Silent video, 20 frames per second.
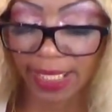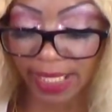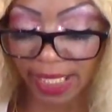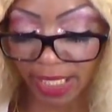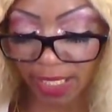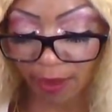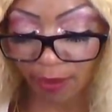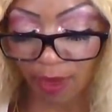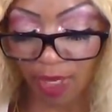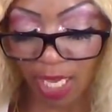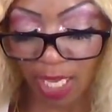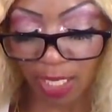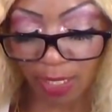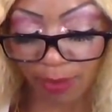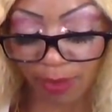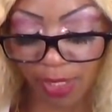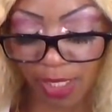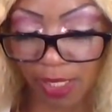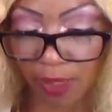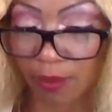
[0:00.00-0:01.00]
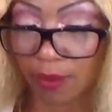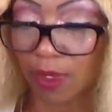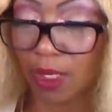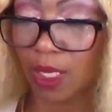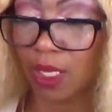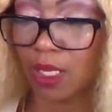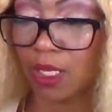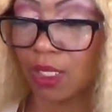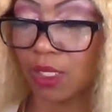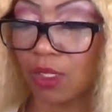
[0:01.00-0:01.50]
Ten of Cups.
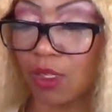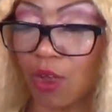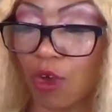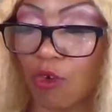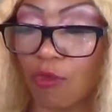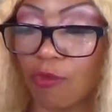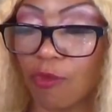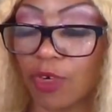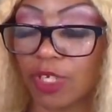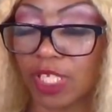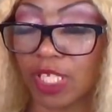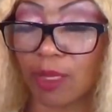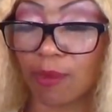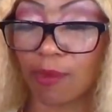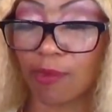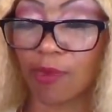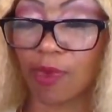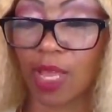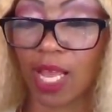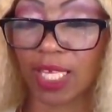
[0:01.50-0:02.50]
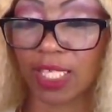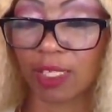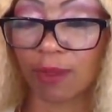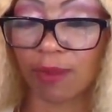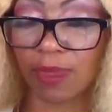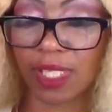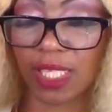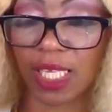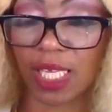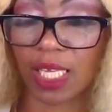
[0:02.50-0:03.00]
So for some of you guys,
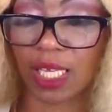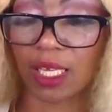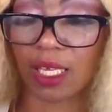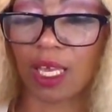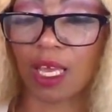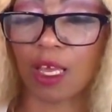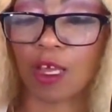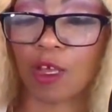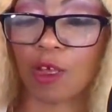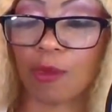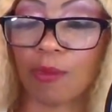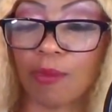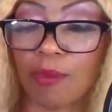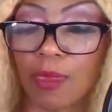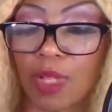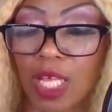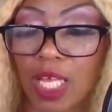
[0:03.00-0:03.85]
I'm seeing um,